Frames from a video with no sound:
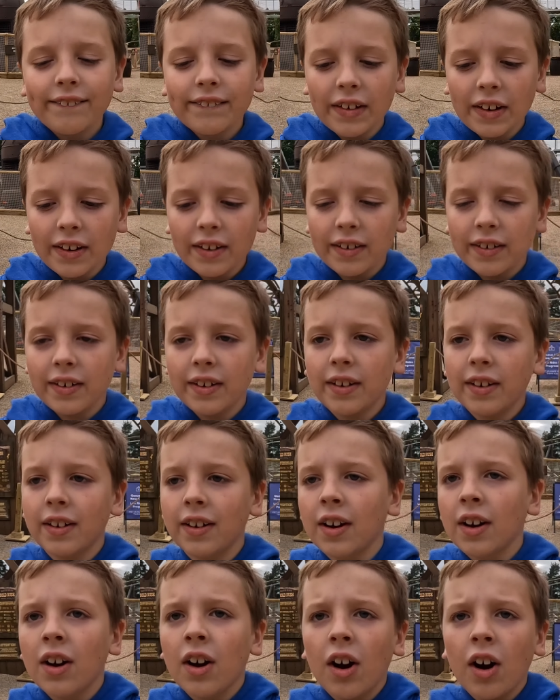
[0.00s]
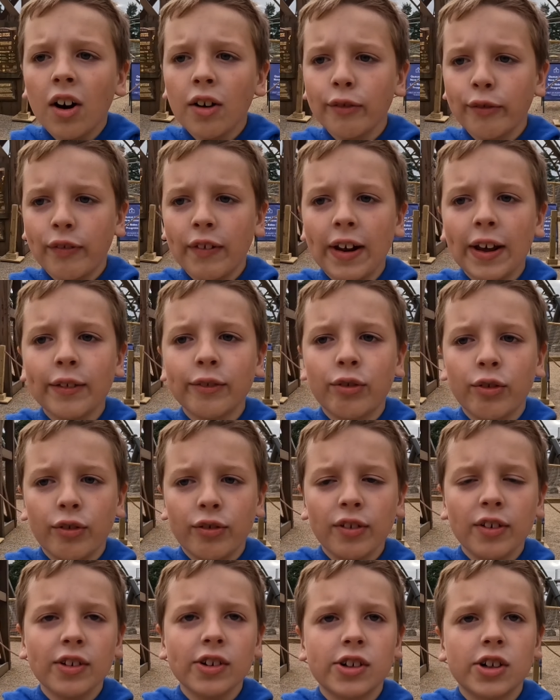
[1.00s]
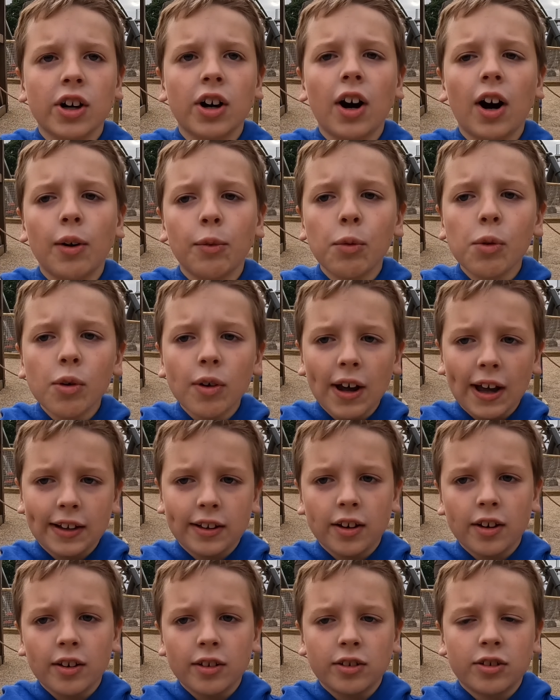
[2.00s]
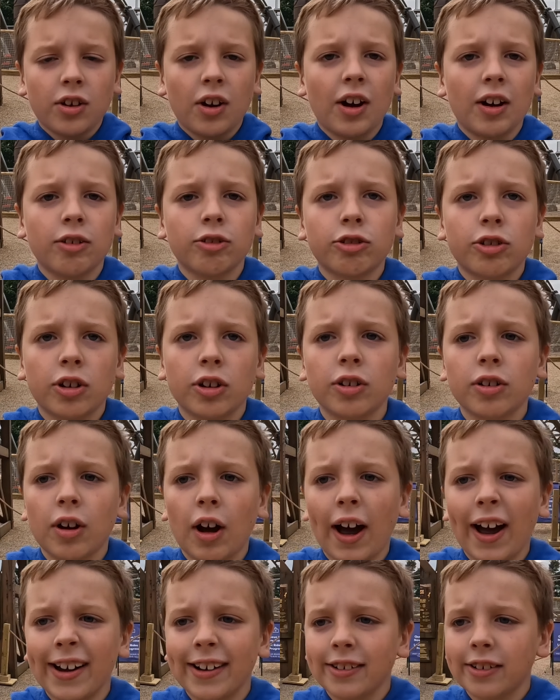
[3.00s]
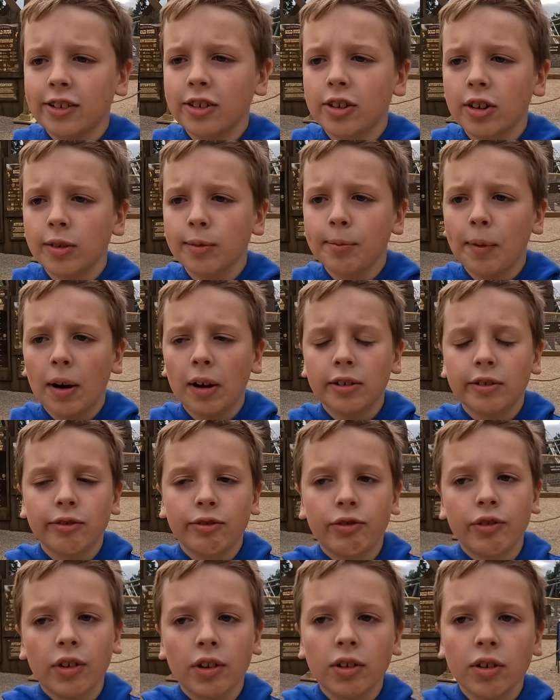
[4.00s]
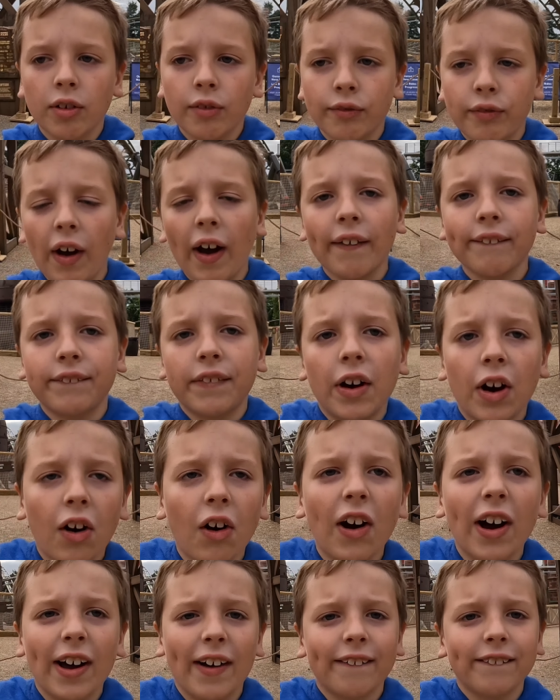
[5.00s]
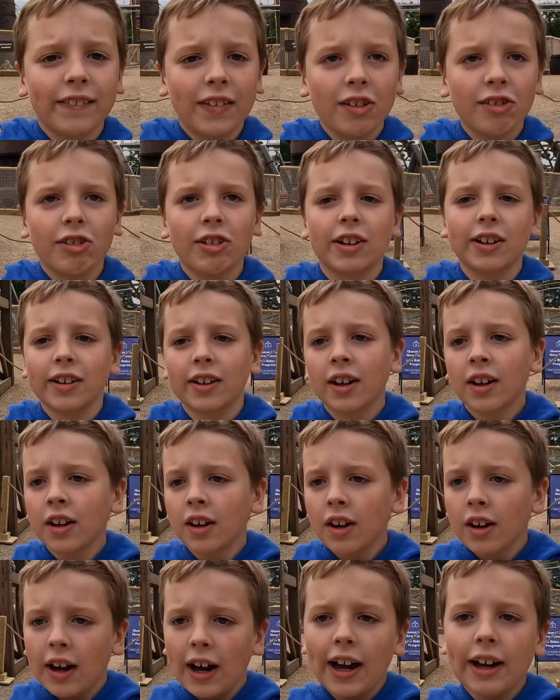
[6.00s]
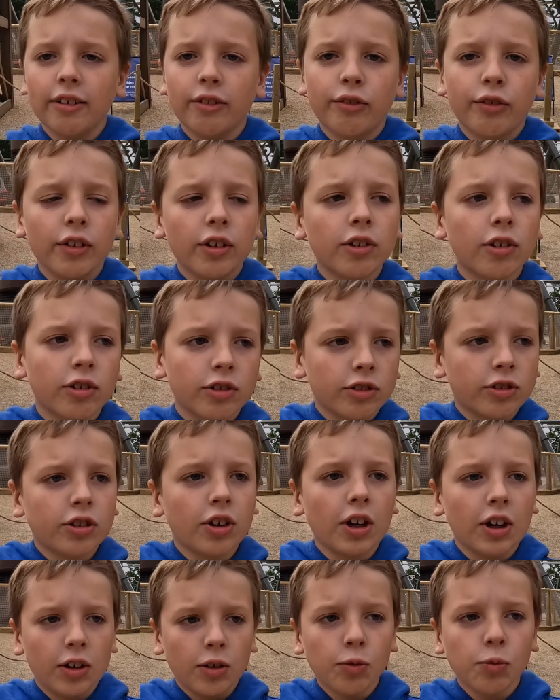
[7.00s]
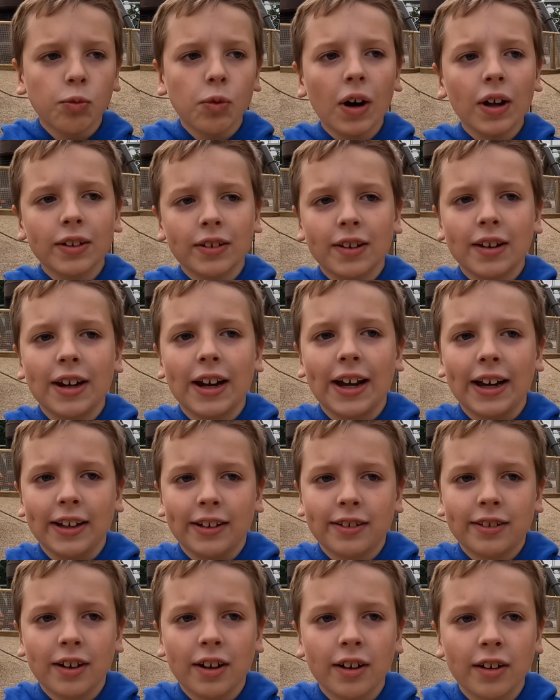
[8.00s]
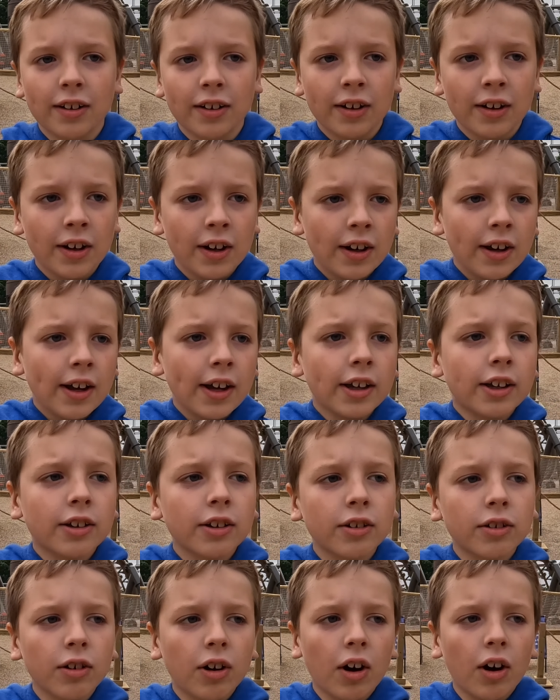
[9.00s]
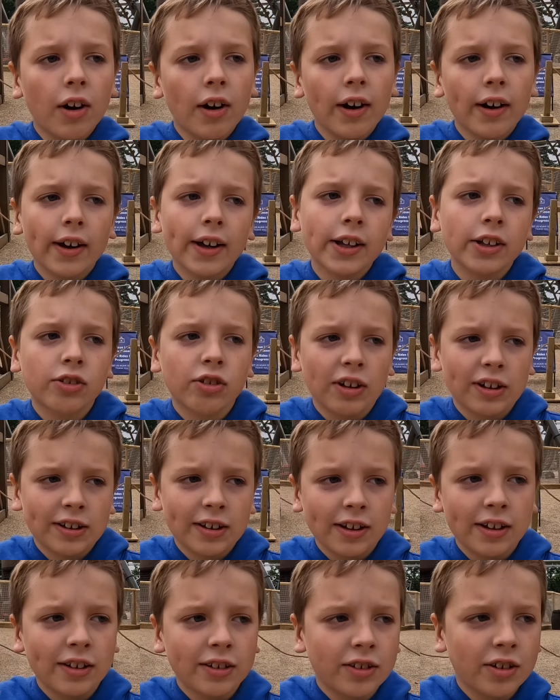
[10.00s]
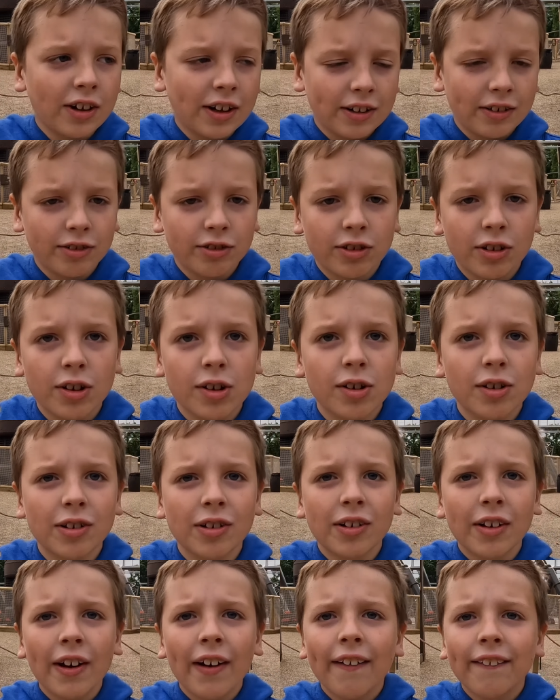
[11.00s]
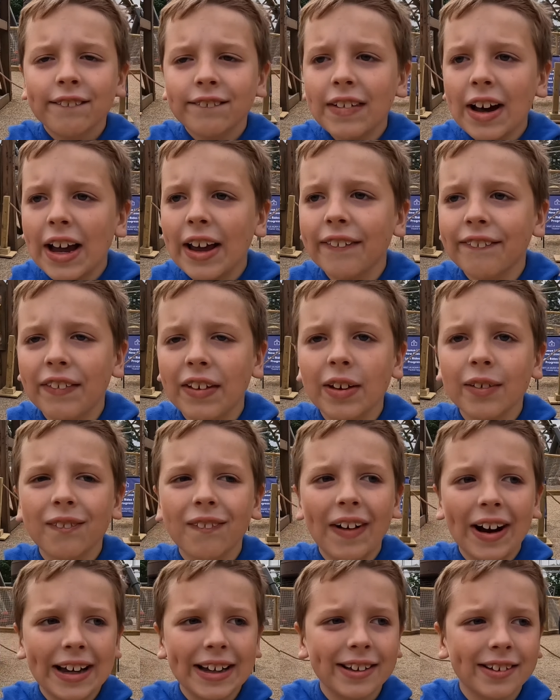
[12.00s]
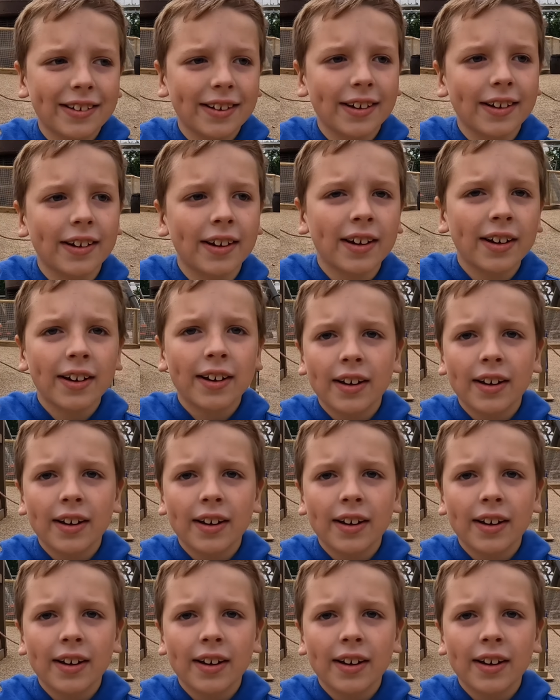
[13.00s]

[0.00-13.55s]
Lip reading: but hopefully in the future I will get to do cycle 2 and do my review on that. But I am doing a review on cycle 1 today, so if you are interested in cycle 2, maybe wait till